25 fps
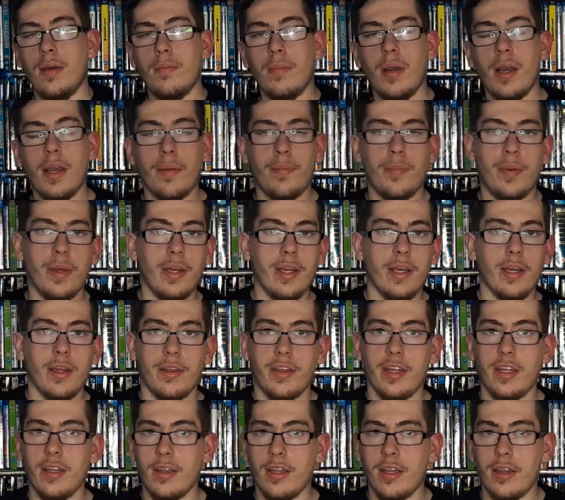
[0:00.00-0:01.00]
In my opinion, I
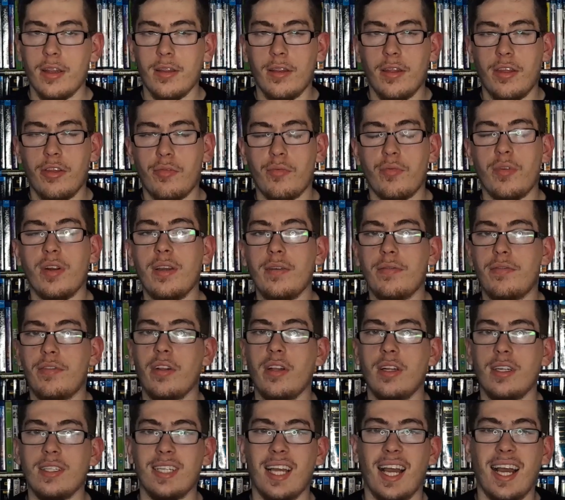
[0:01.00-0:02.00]
think that the three
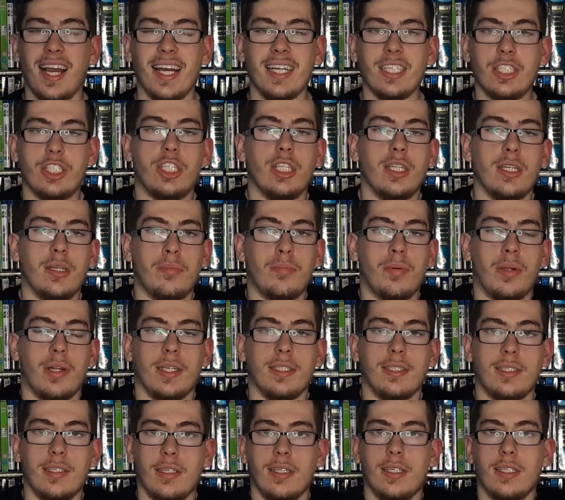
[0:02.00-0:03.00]
villains actually
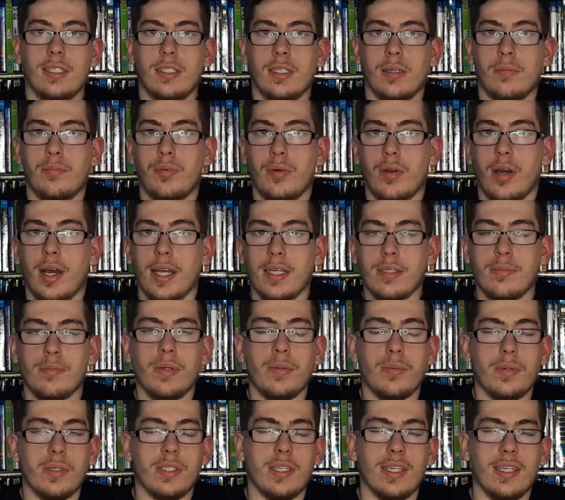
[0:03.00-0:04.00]
pleasantly surprised
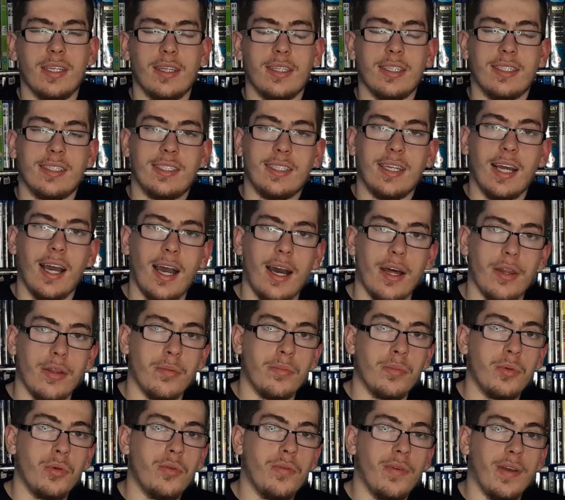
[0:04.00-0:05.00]
me because at the start of the
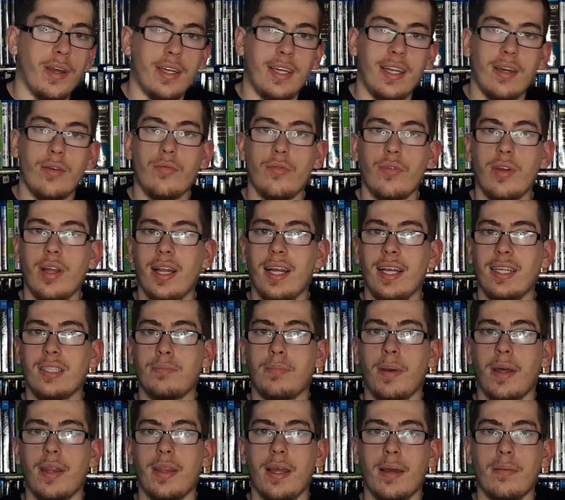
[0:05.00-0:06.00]
movie, I didn't really
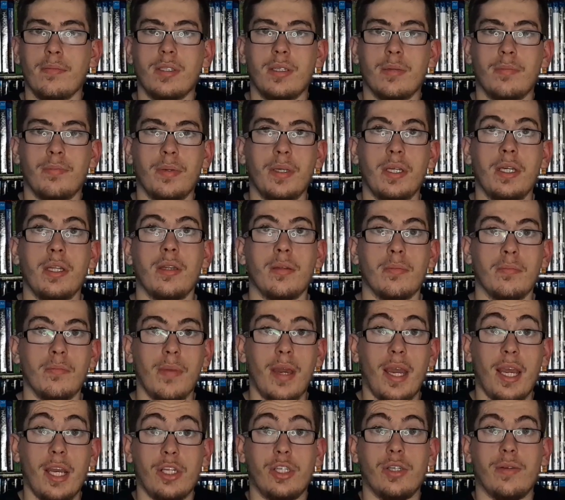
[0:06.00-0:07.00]
expect them to be the
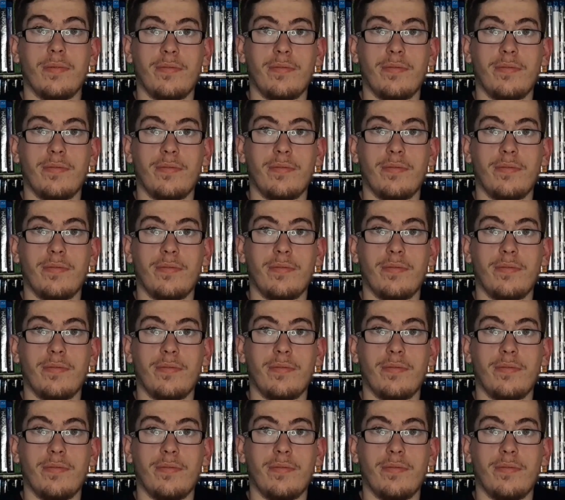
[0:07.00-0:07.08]
major